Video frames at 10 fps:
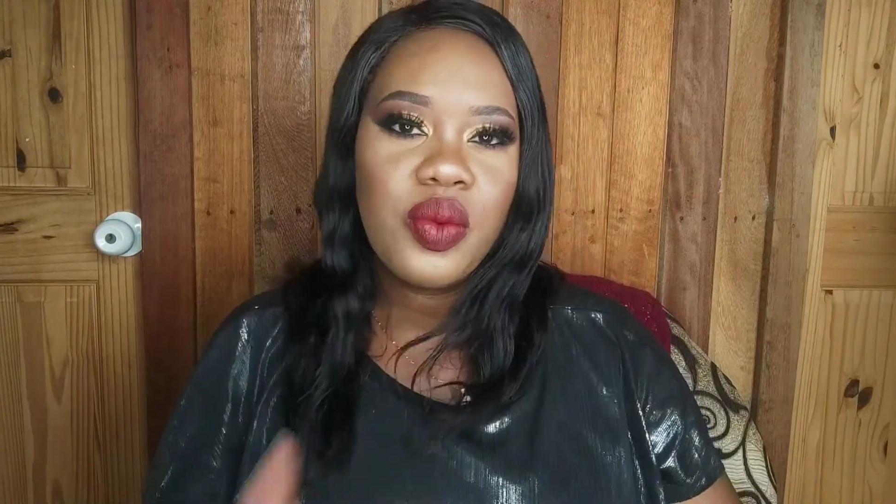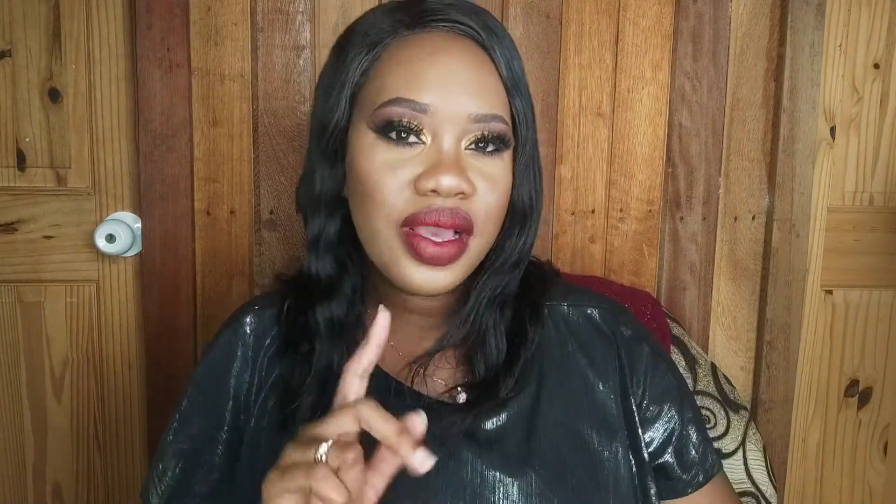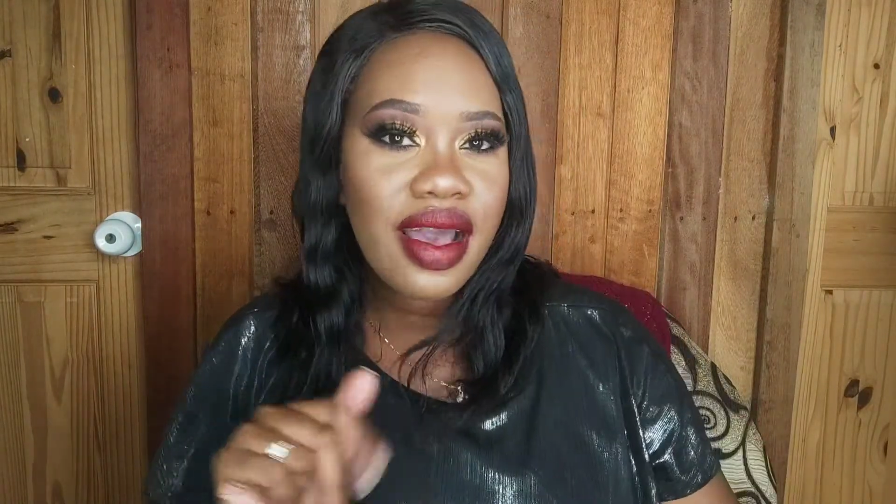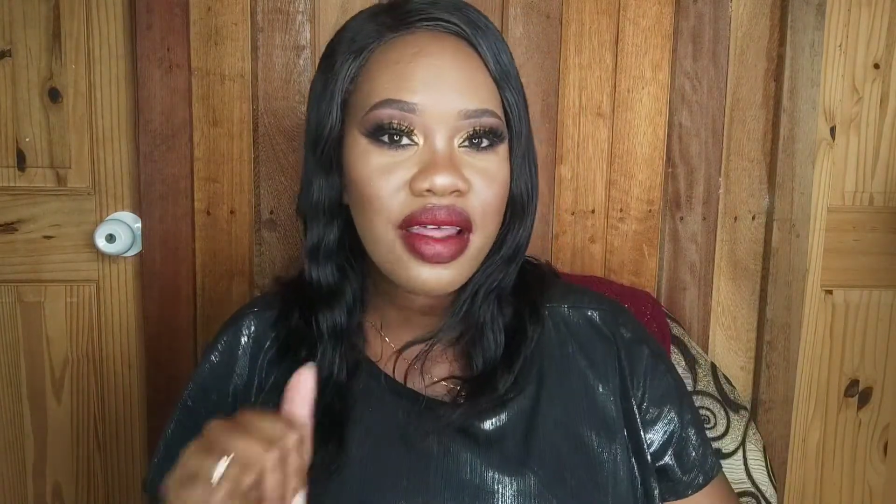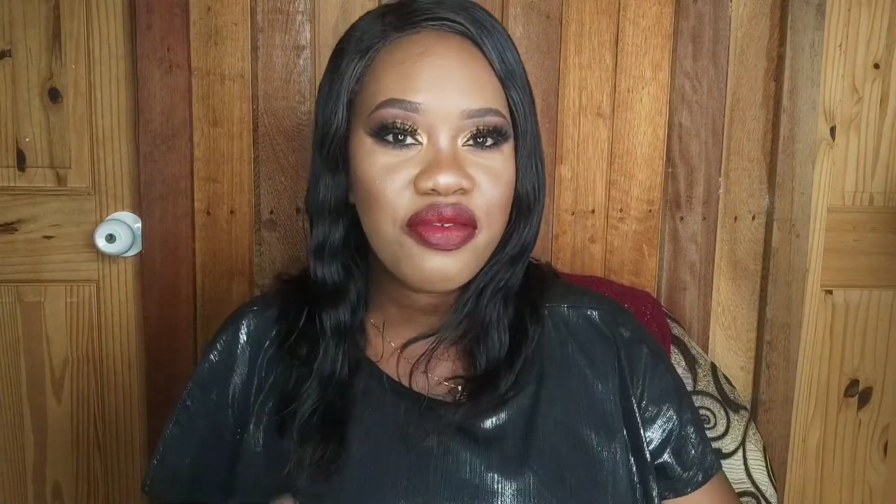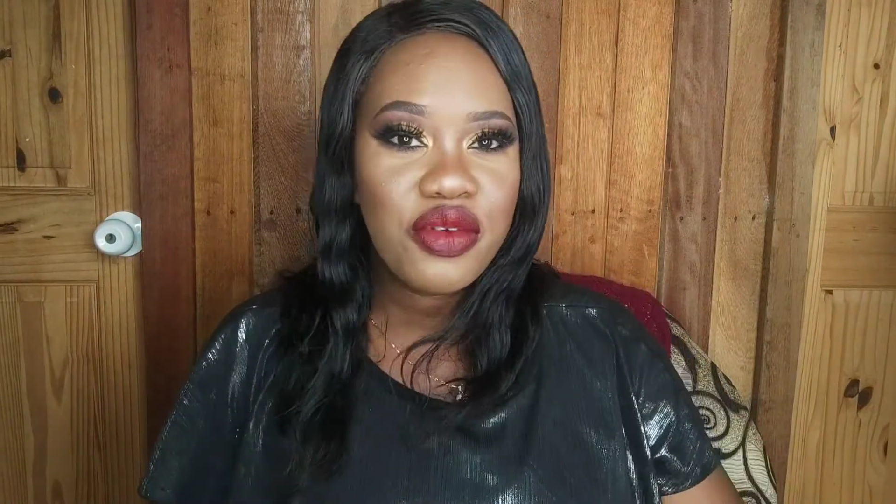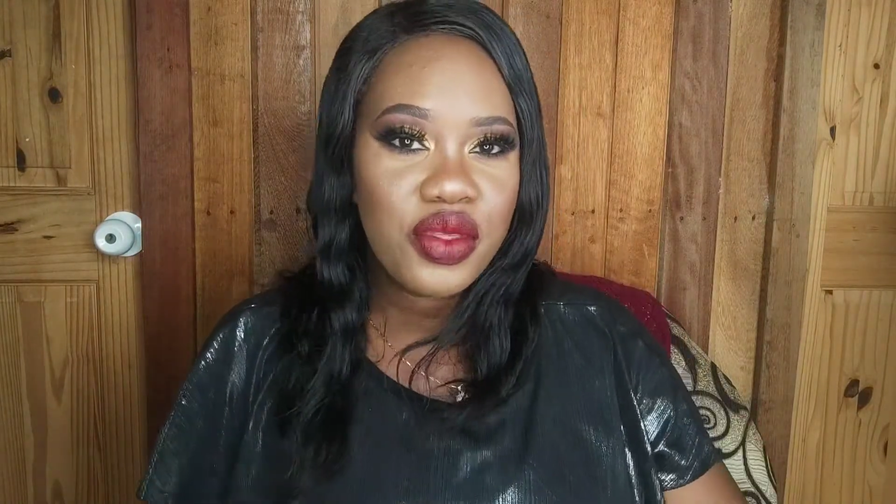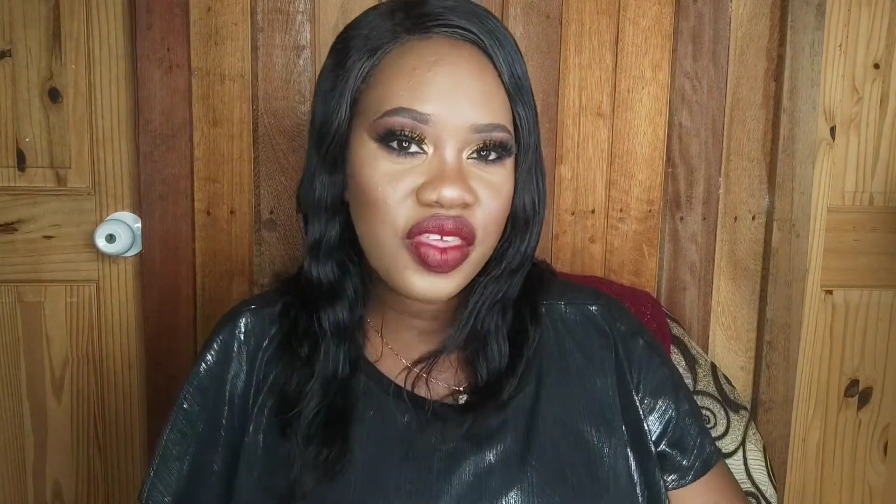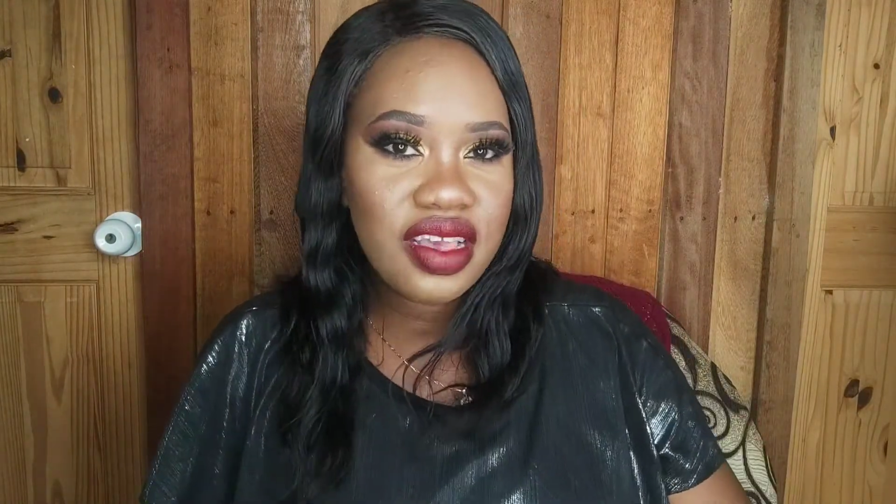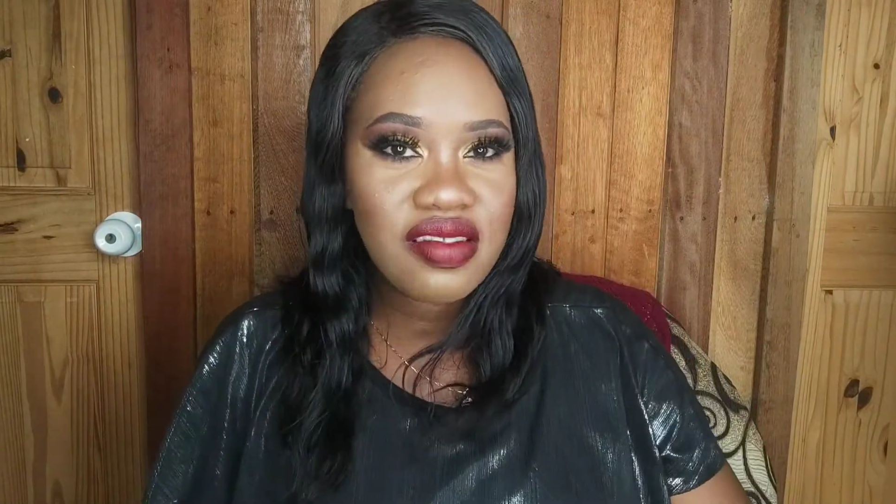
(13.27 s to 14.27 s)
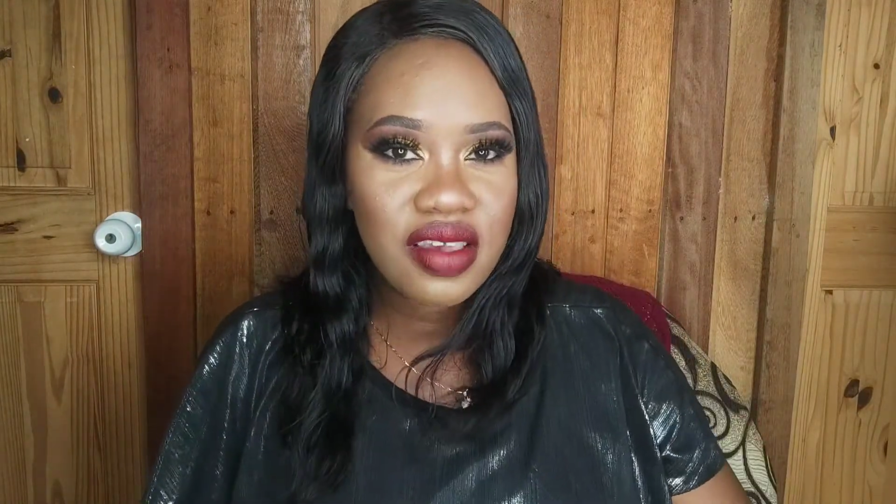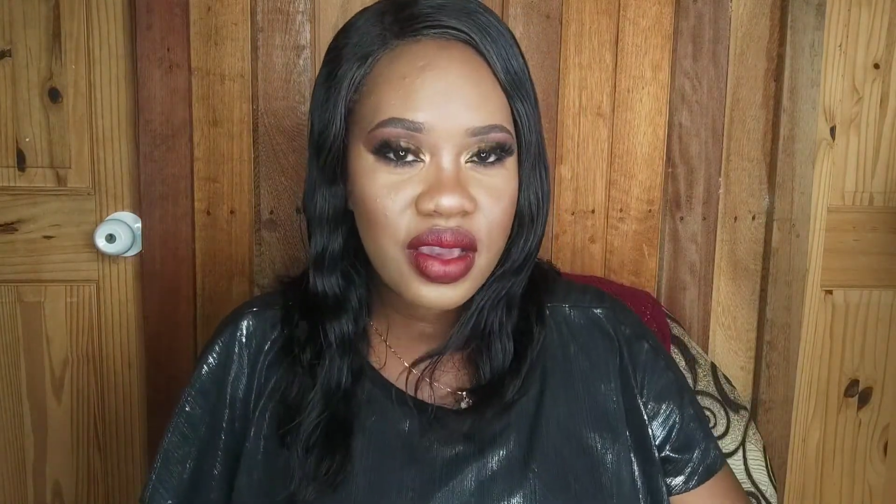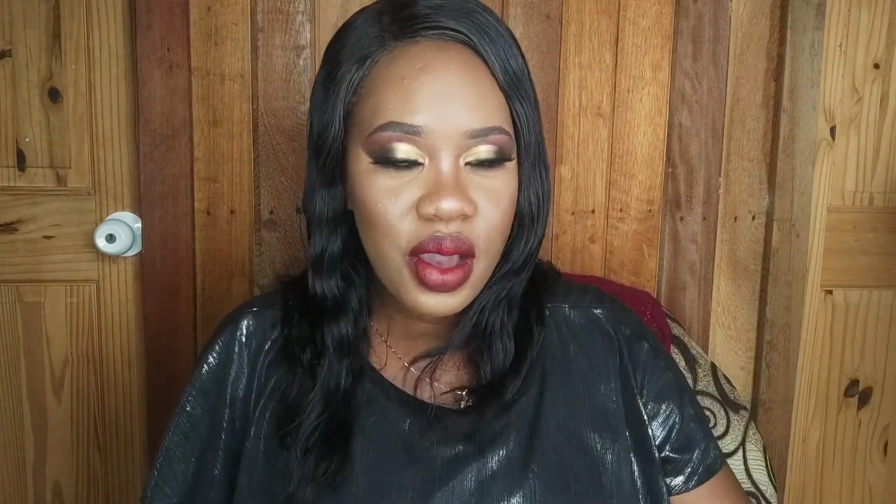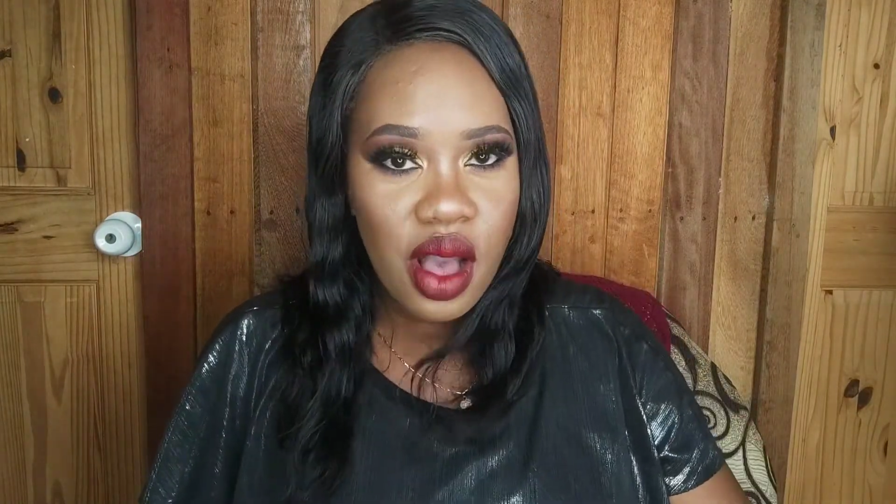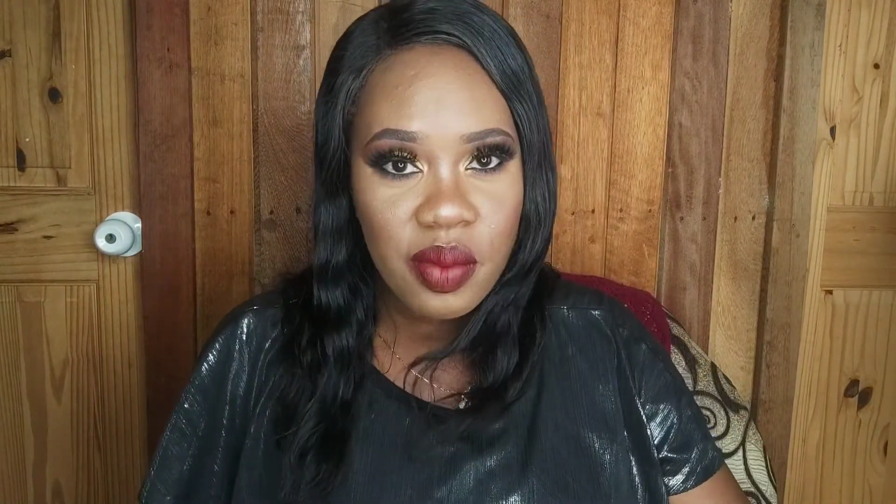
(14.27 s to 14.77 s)
we got a few things in
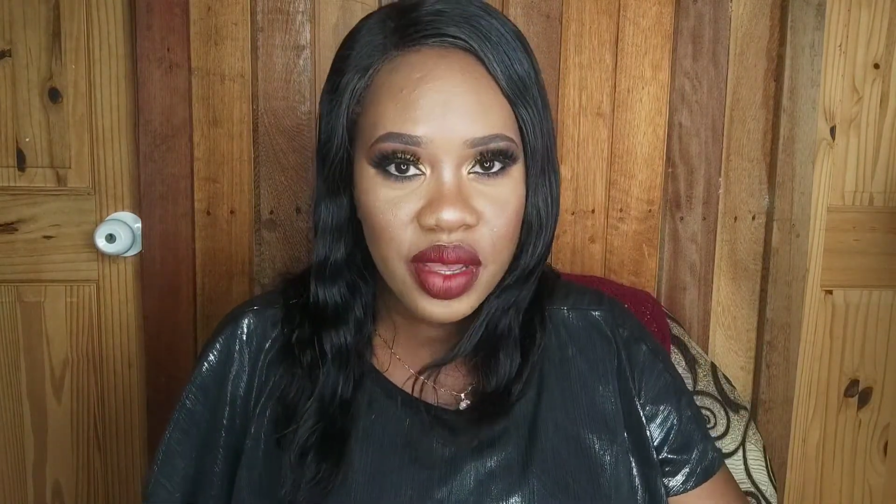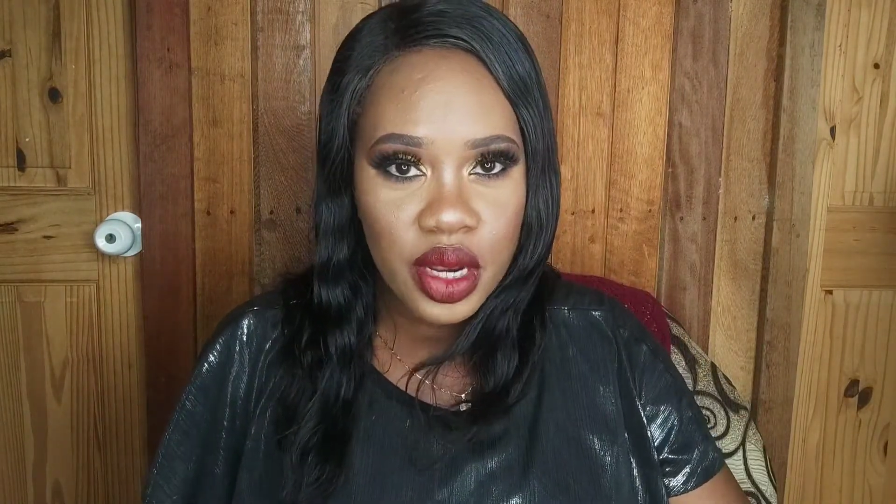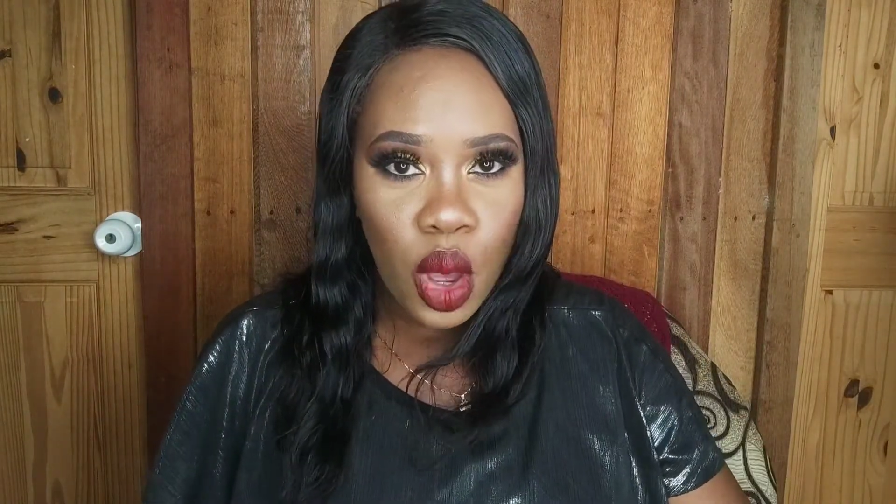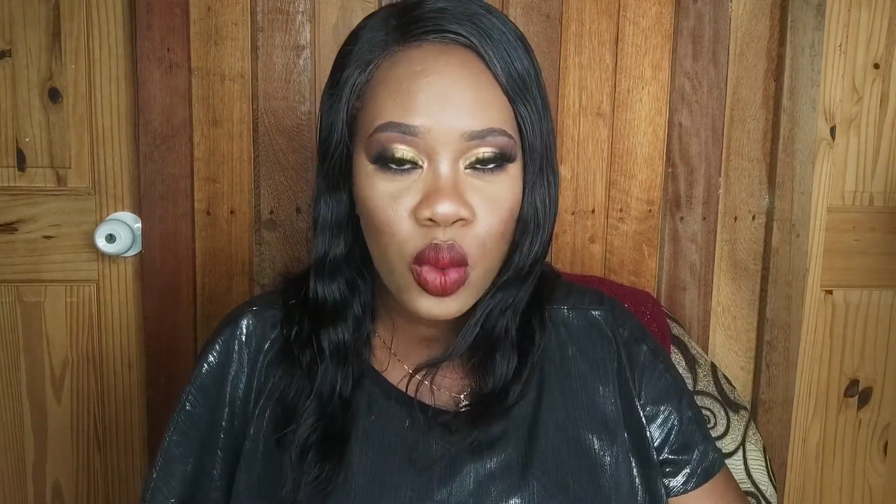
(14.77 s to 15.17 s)
common.